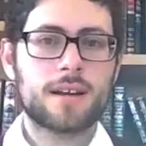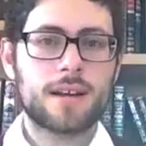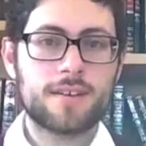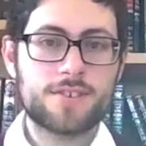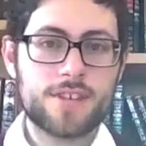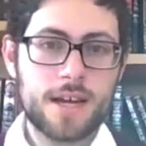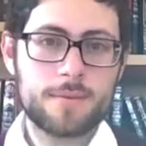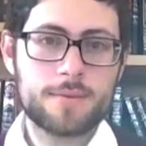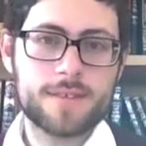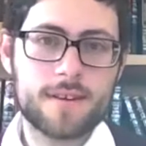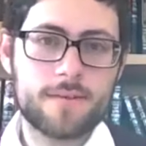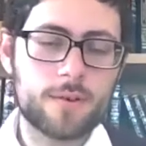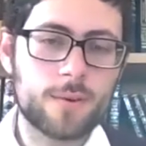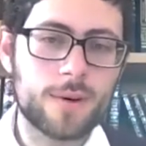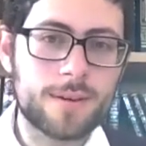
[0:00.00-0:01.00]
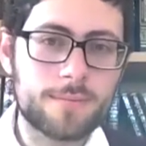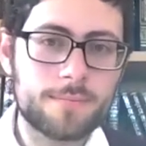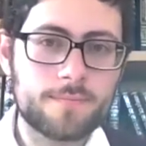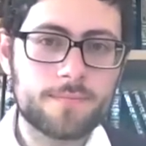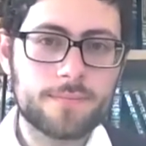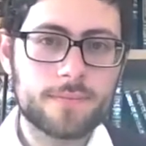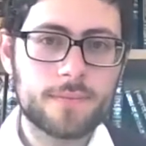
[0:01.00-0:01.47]
Erev Shabbos, everyone.
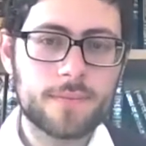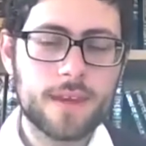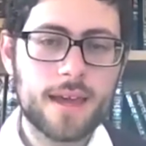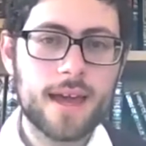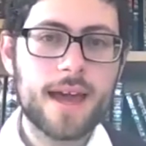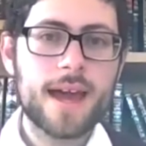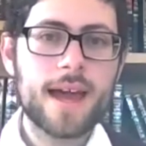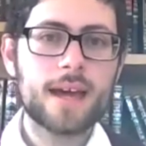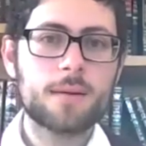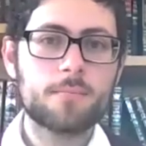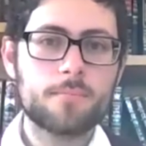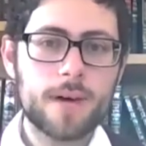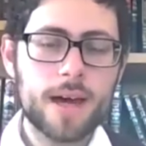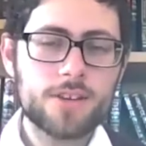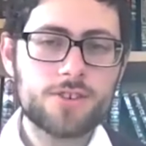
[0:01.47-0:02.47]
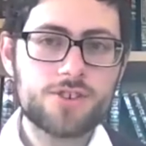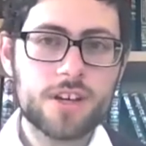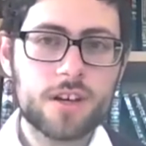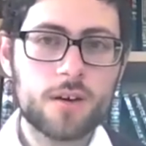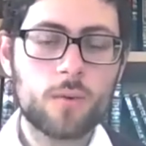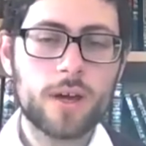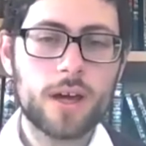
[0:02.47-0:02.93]
In
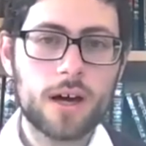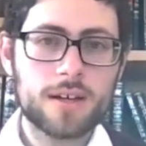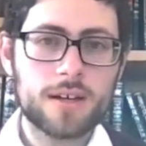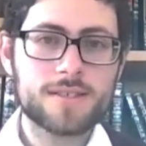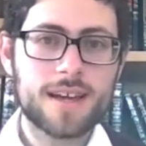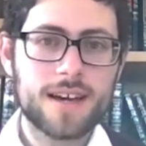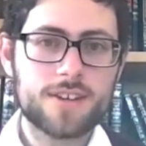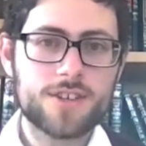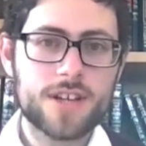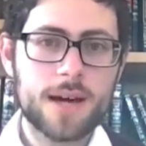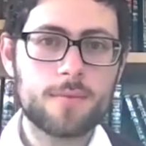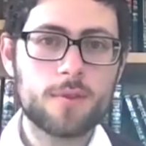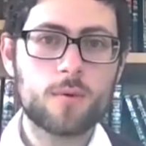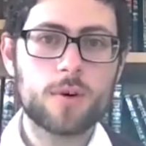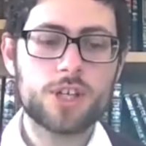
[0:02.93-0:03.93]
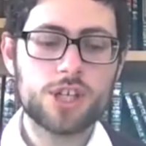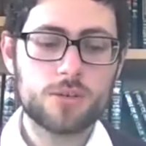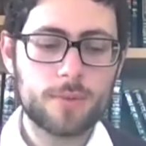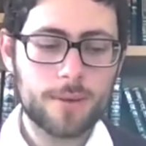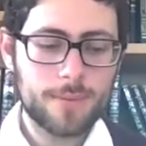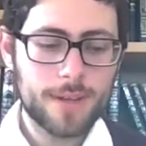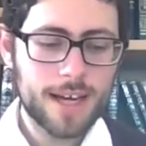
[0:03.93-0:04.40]
benching, we ask Hashem that we should
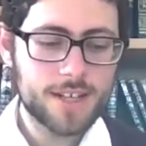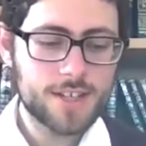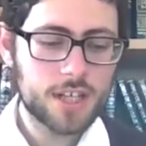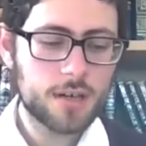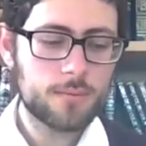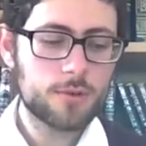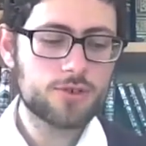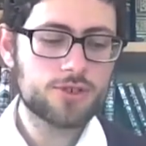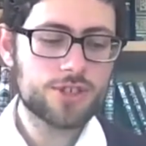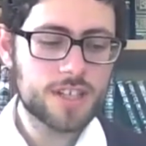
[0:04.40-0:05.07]
be blessed, in the